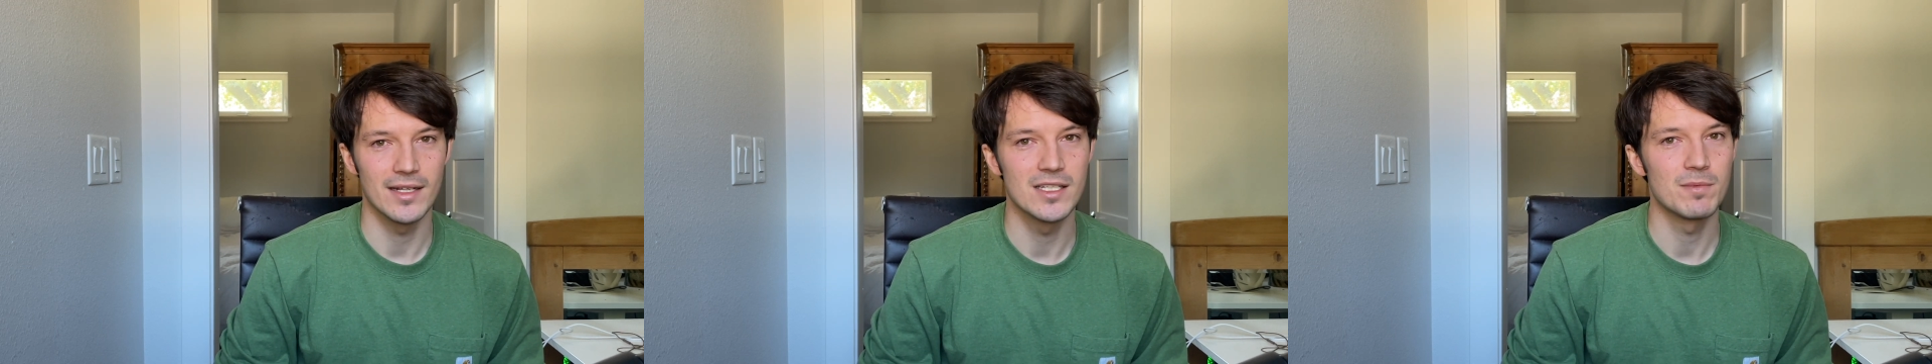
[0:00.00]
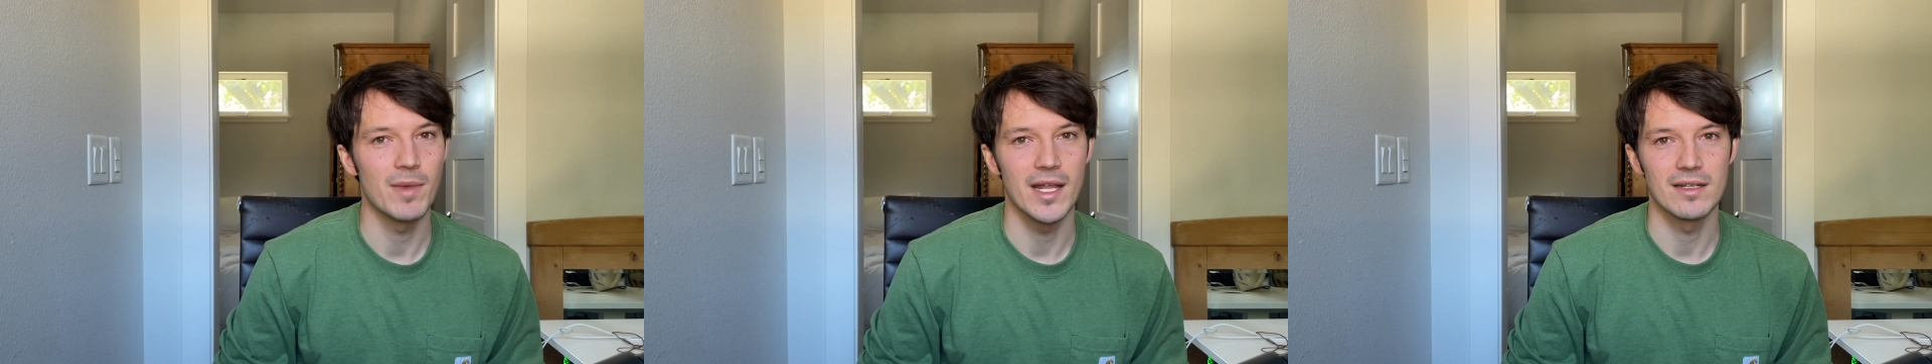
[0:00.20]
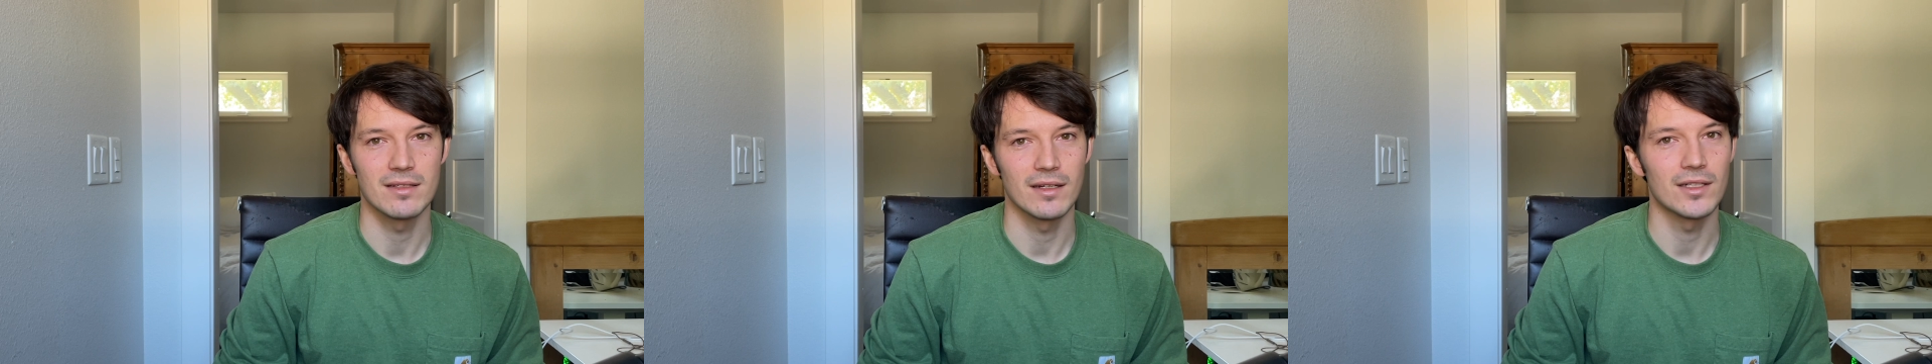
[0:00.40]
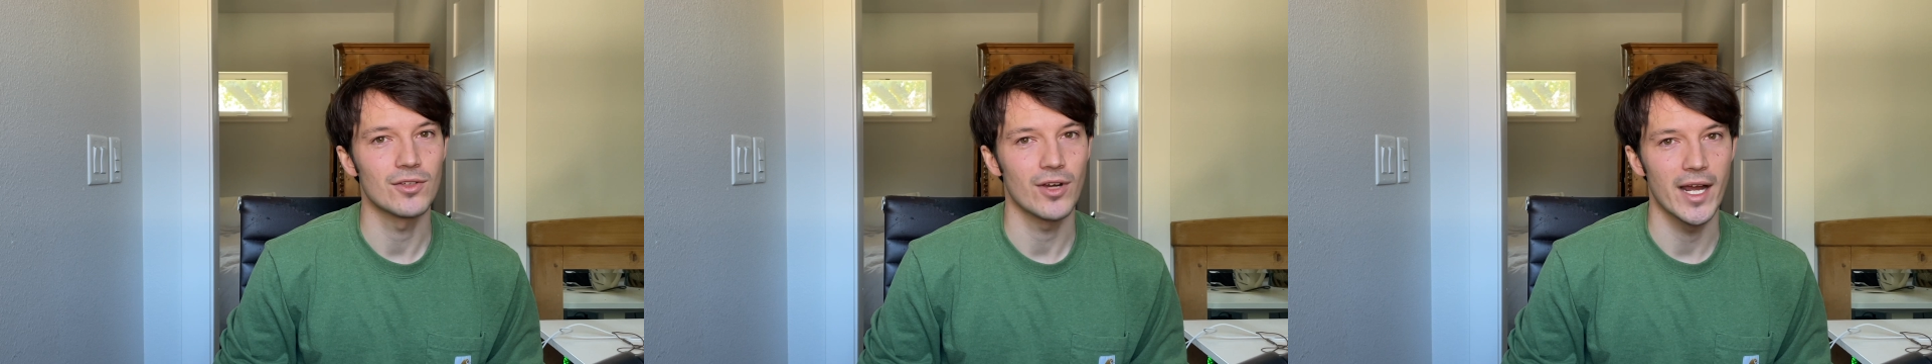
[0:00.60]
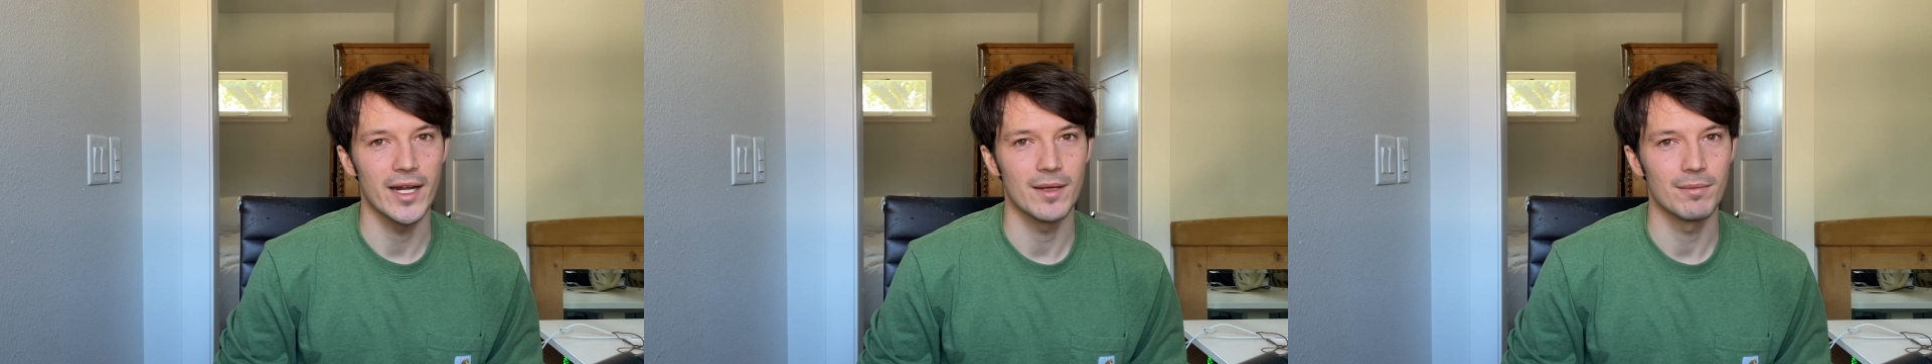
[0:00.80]
spent on
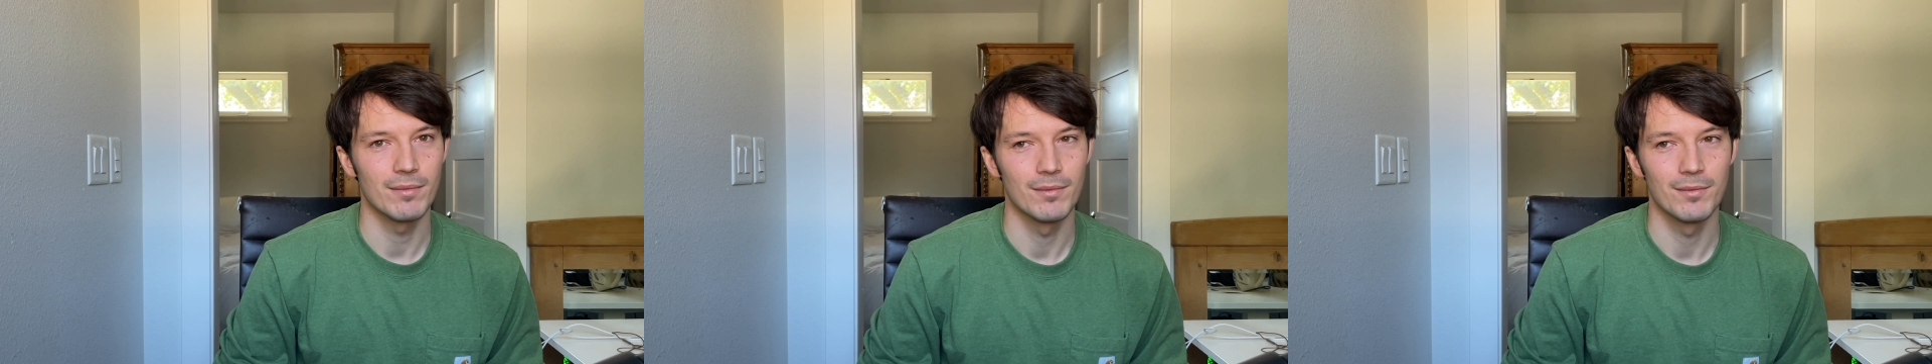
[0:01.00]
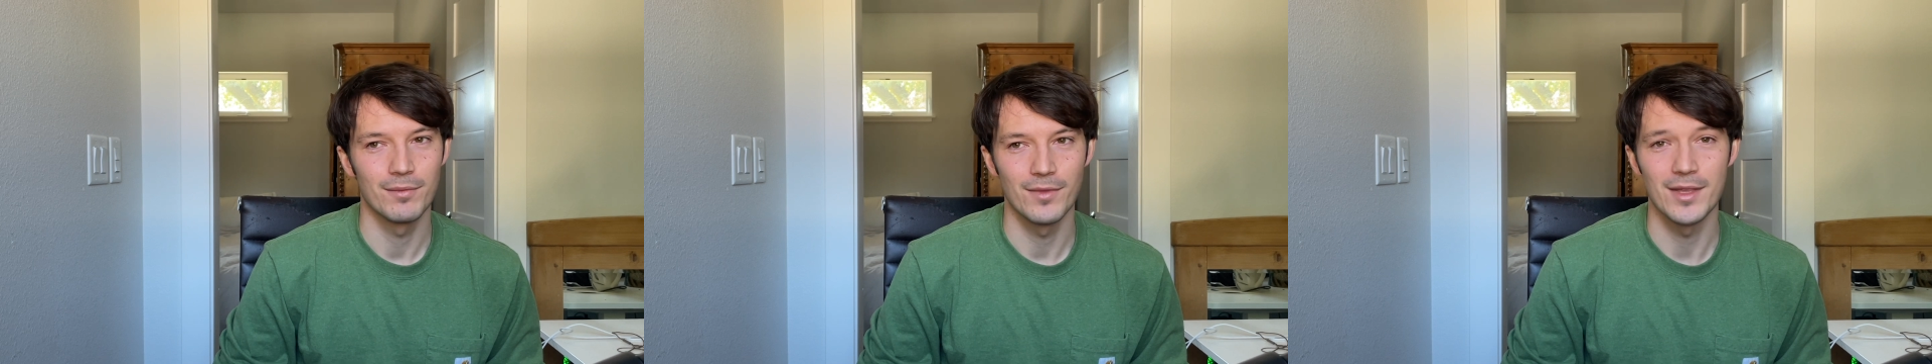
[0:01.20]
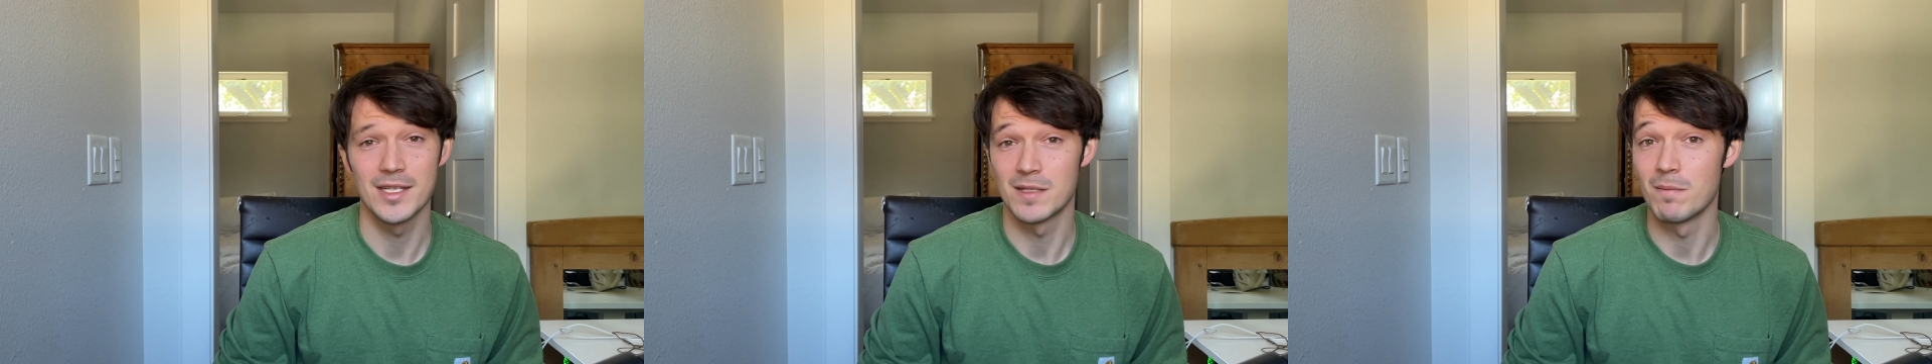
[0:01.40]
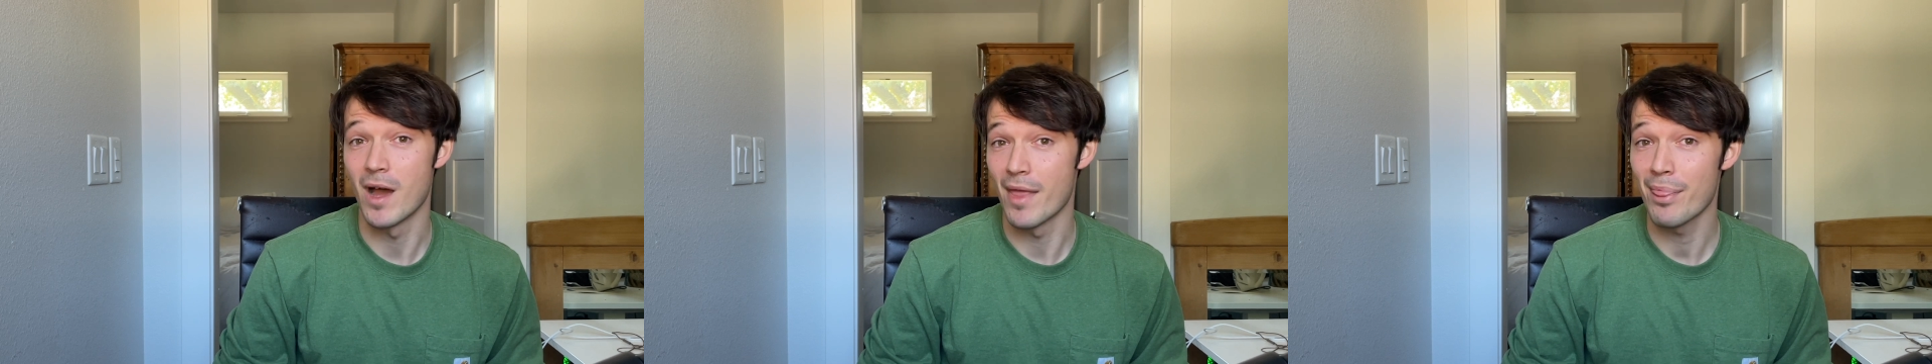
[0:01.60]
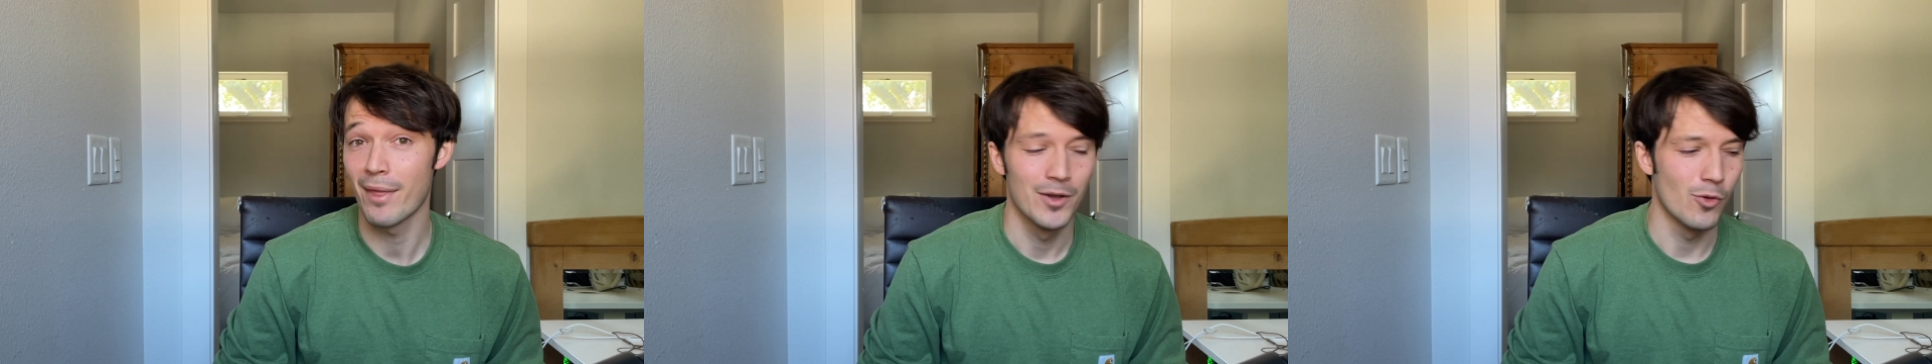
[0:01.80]
Kratom this
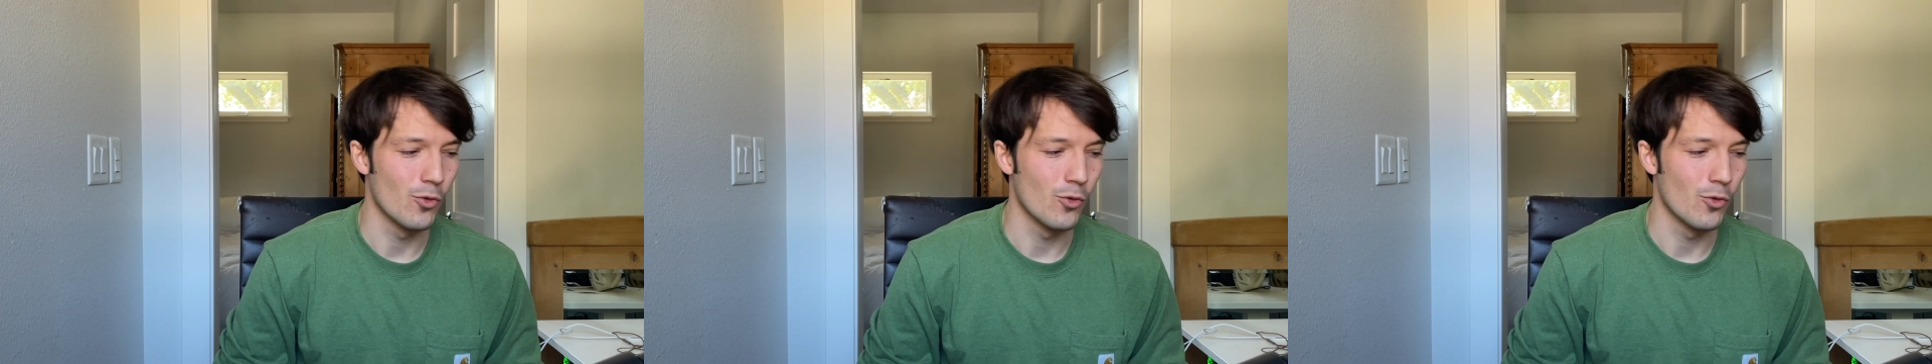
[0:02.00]
month?